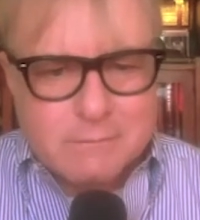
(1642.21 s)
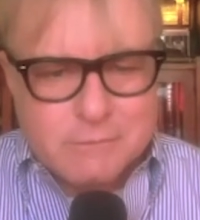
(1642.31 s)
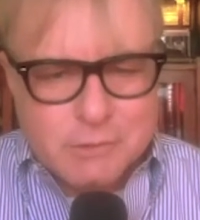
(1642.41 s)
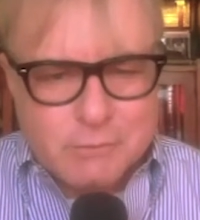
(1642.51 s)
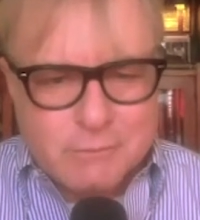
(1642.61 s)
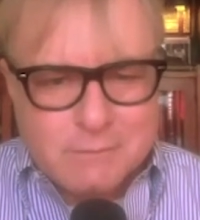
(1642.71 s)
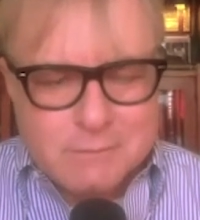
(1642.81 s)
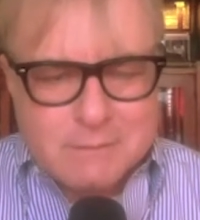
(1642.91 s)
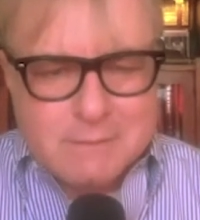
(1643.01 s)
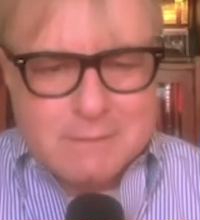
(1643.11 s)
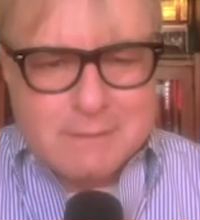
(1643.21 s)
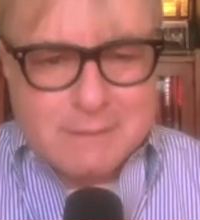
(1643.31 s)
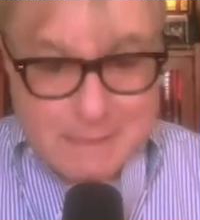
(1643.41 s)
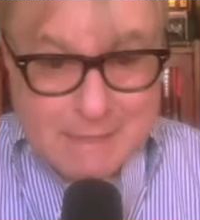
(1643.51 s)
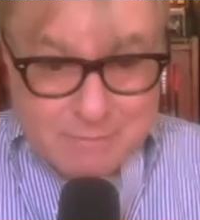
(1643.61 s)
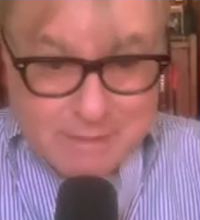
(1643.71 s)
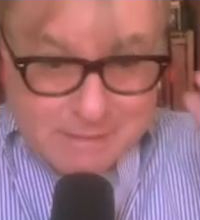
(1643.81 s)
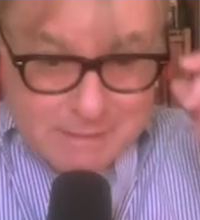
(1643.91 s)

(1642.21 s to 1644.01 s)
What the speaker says: June, and I've had